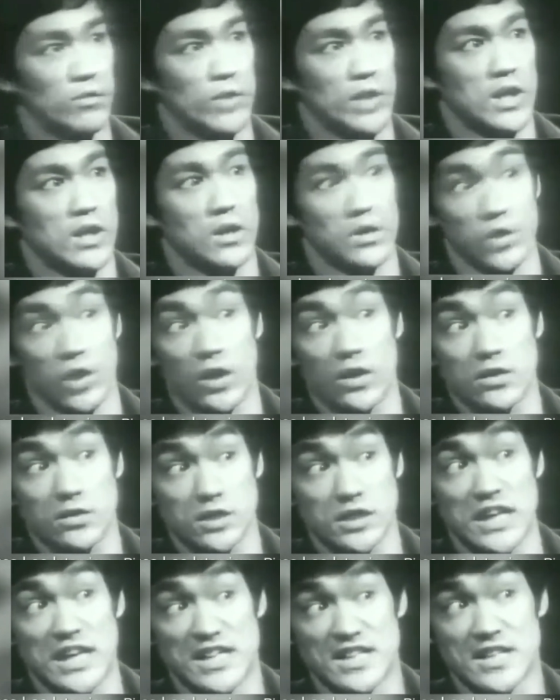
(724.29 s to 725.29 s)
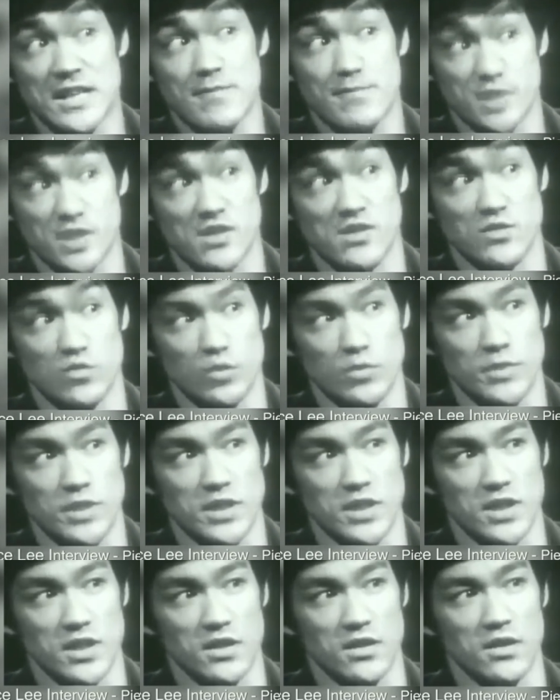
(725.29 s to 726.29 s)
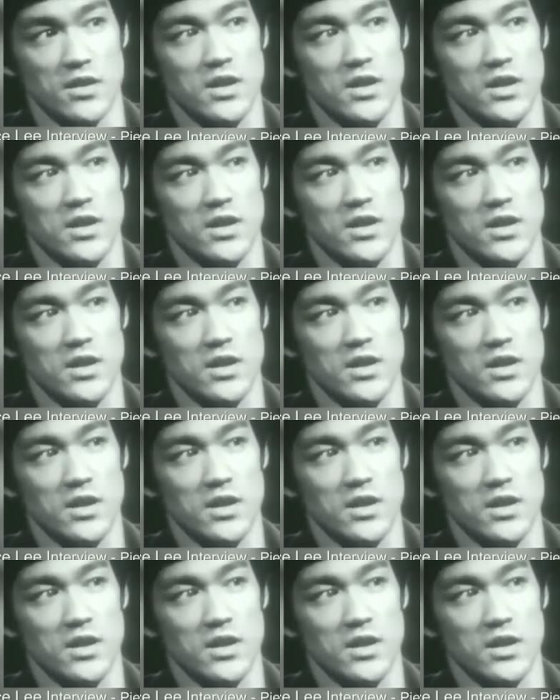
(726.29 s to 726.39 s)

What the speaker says: or not the acceptance would be there.